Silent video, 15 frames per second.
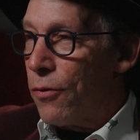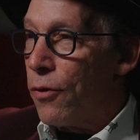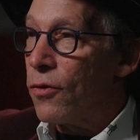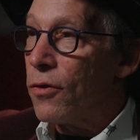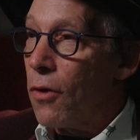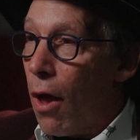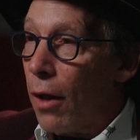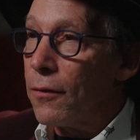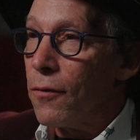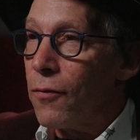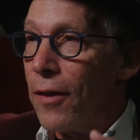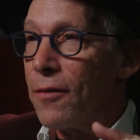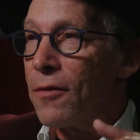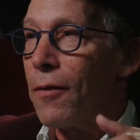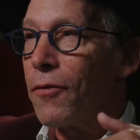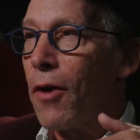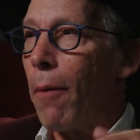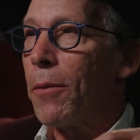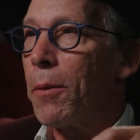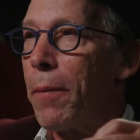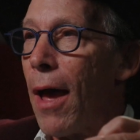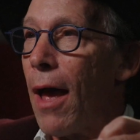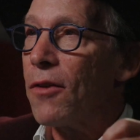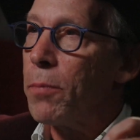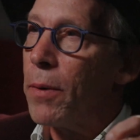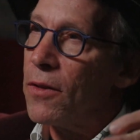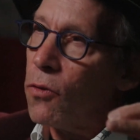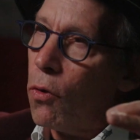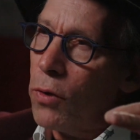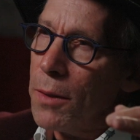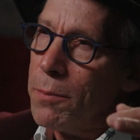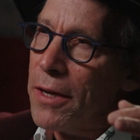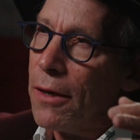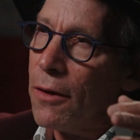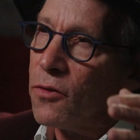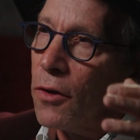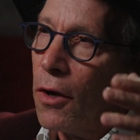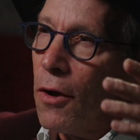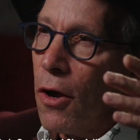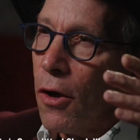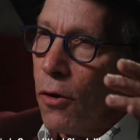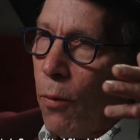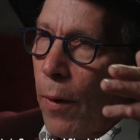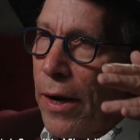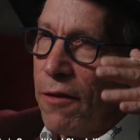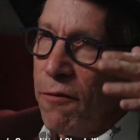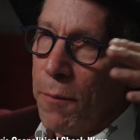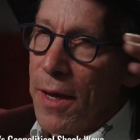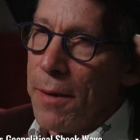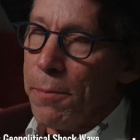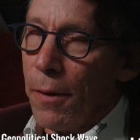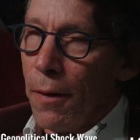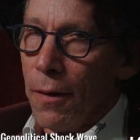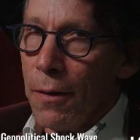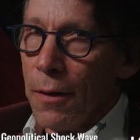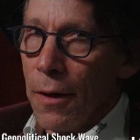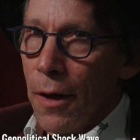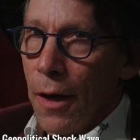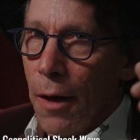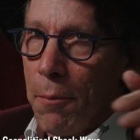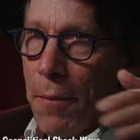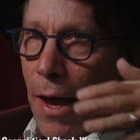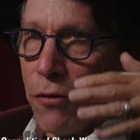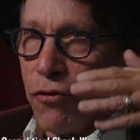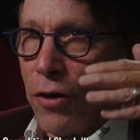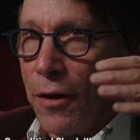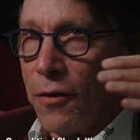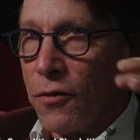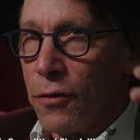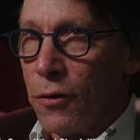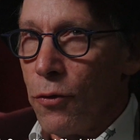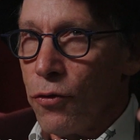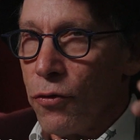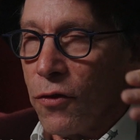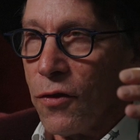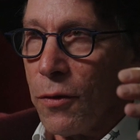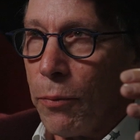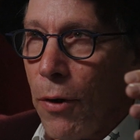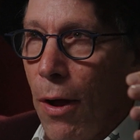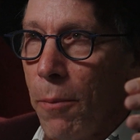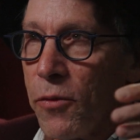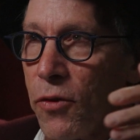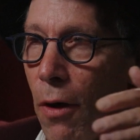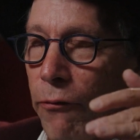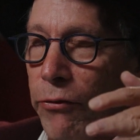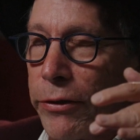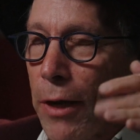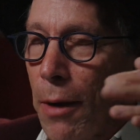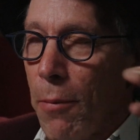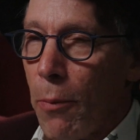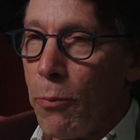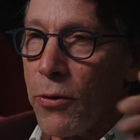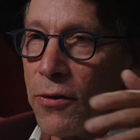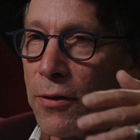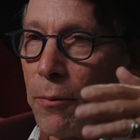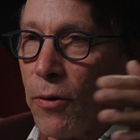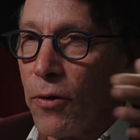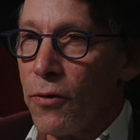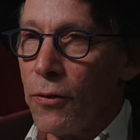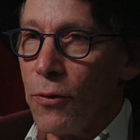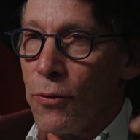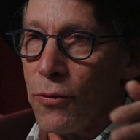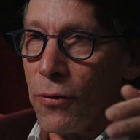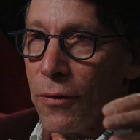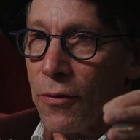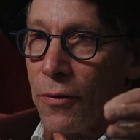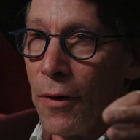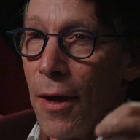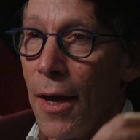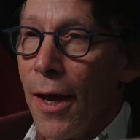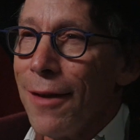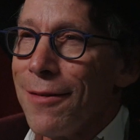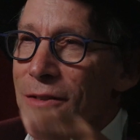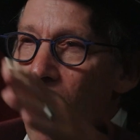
there's lots of things that have come to pass, but it's only because creative people imagining solutions to problems often come up with similar solutions. It's